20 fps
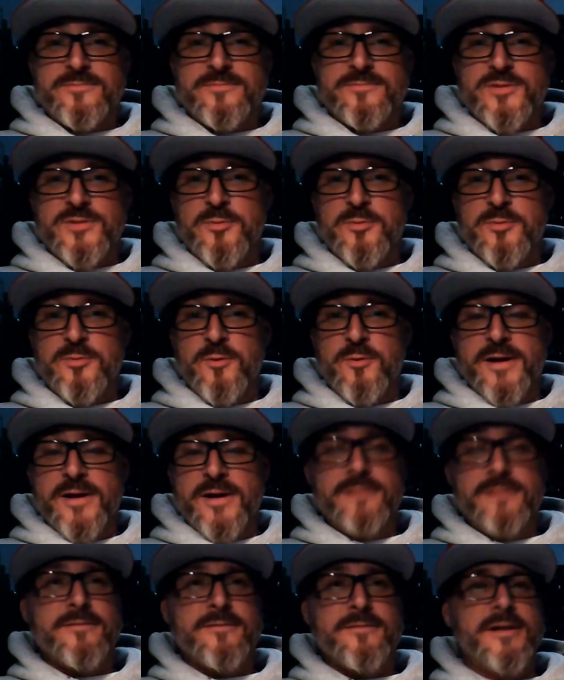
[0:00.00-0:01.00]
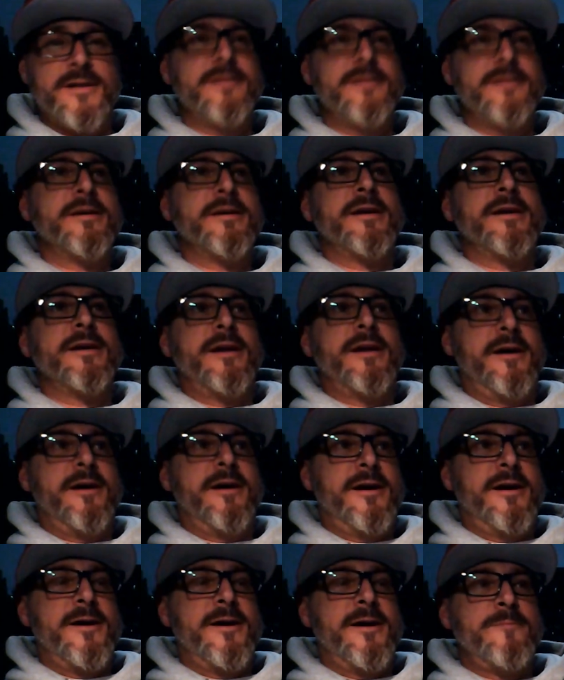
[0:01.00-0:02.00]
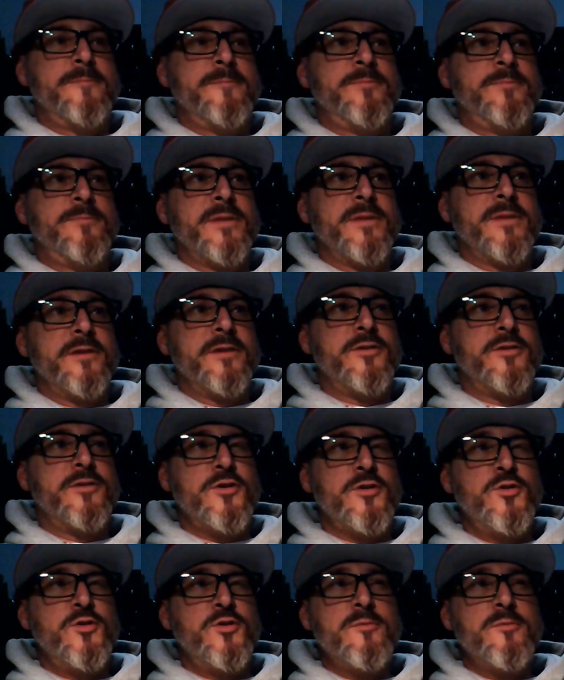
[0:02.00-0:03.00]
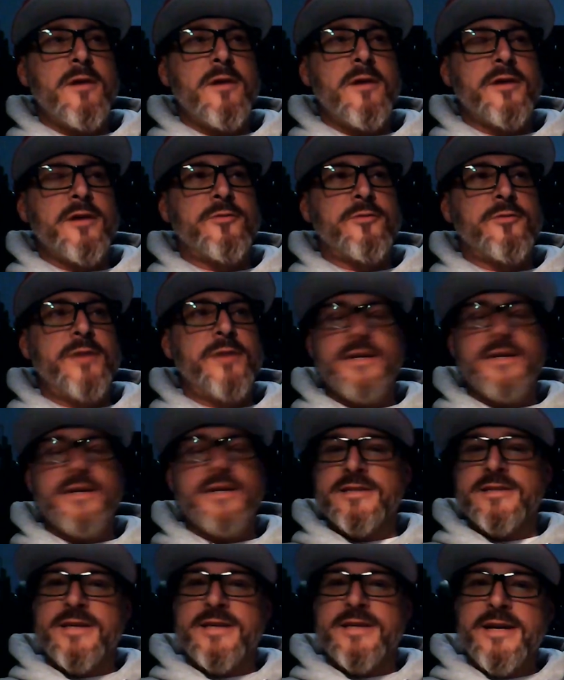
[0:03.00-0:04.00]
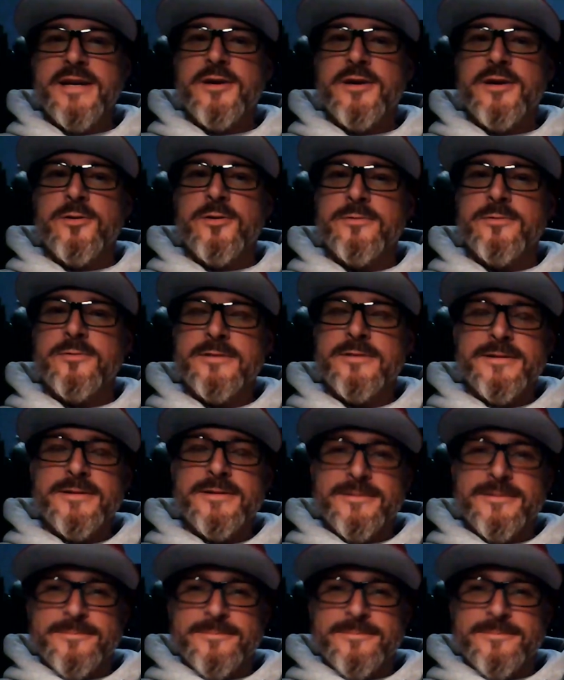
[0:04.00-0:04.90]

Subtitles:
she's triple white, right? Um, the new Mark III is Ginkgo.